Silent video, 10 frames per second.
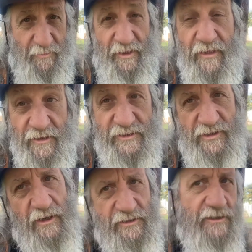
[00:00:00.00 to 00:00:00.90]
be that he's
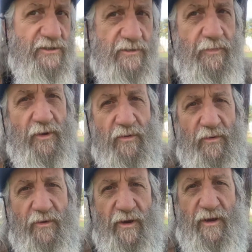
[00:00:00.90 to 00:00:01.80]
tossing us a
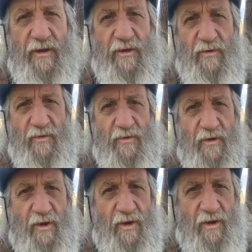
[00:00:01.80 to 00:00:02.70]
bone and
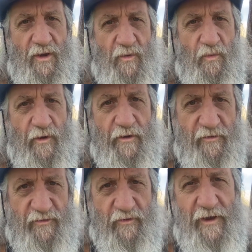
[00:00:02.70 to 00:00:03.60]

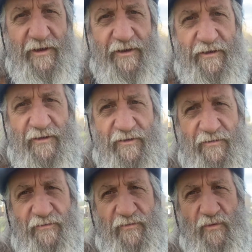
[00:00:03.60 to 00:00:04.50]
we're trading it
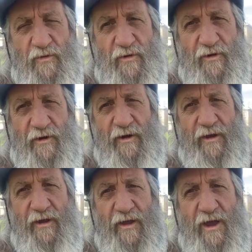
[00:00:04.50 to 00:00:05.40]
for
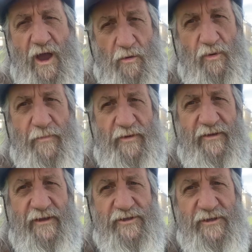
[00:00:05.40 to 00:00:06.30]
our
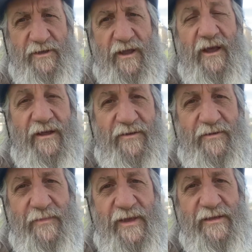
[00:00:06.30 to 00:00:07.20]
reputation?
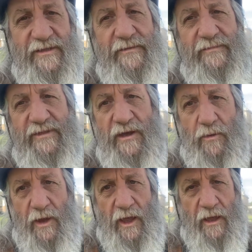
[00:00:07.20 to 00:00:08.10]
To me, it seems that
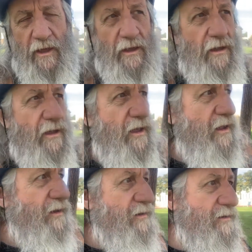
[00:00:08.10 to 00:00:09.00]
way.
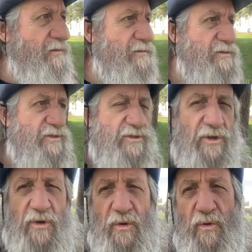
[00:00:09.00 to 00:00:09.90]
And
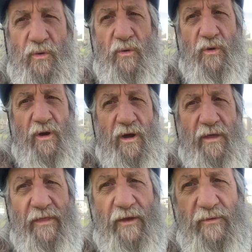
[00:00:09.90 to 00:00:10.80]
so I
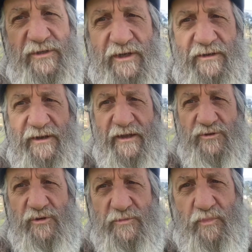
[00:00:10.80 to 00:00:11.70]
think we set a
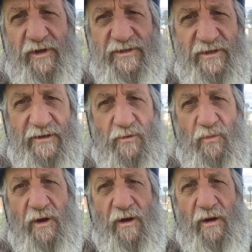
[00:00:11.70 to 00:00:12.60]
dangerous precedent
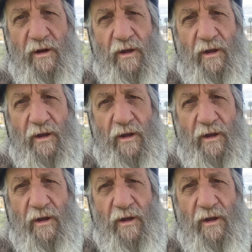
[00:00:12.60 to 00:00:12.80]
where